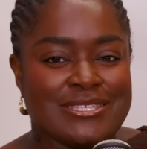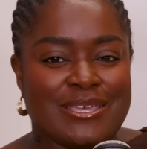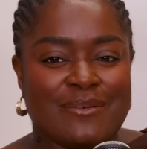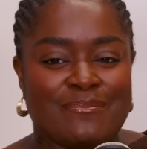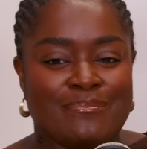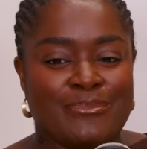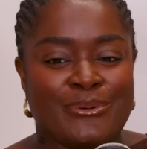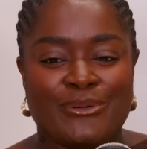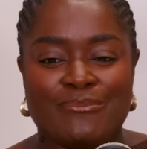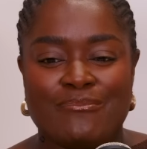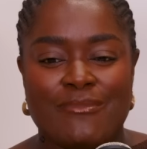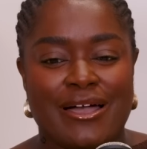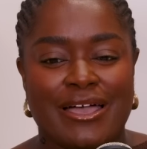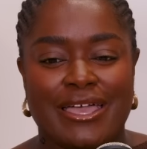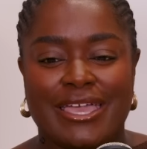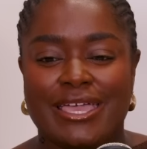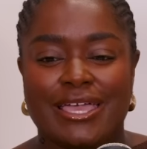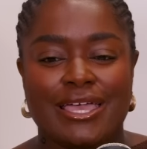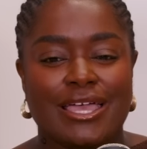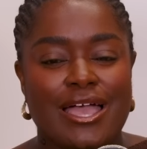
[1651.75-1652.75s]
and put
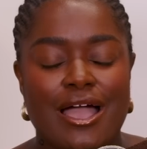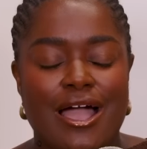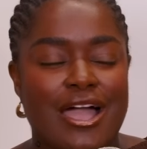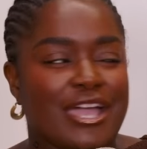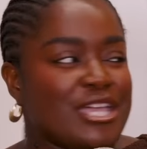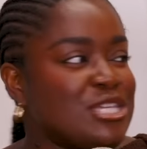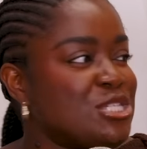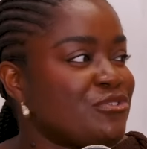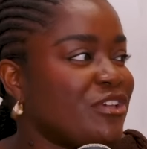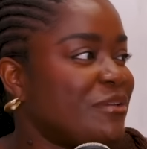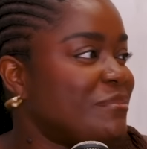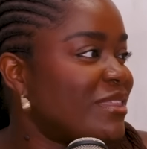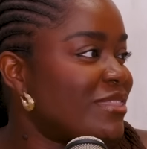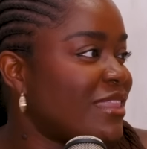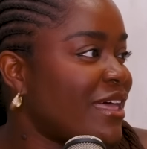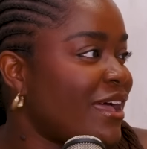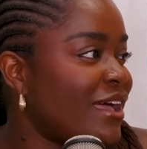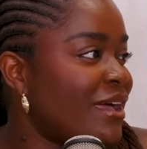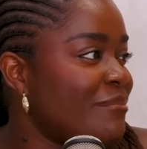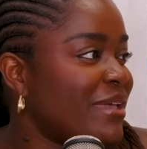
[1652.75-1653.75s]
my ice cream in
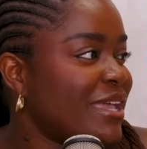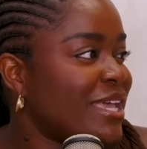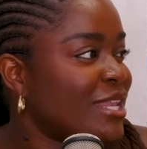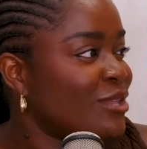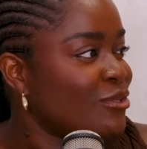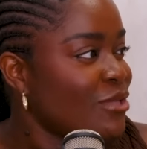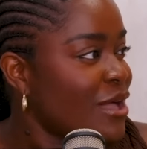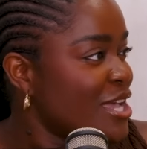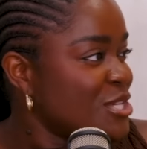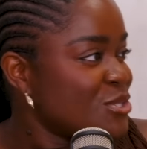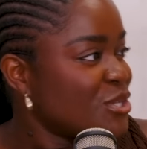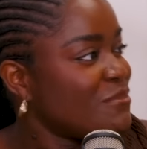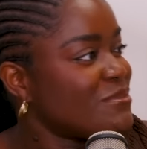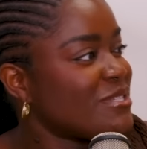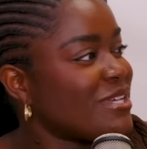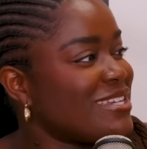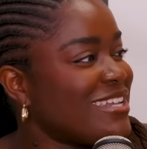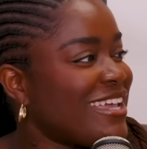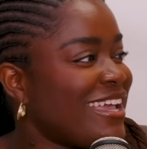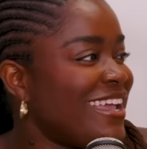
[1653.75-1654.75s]
there, make a little ice cream
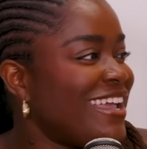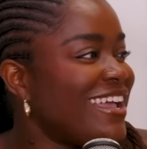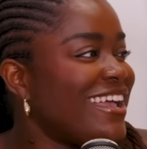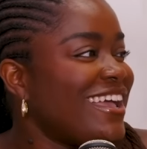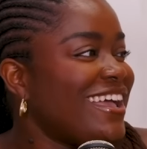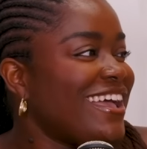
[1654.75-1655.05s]
sundae.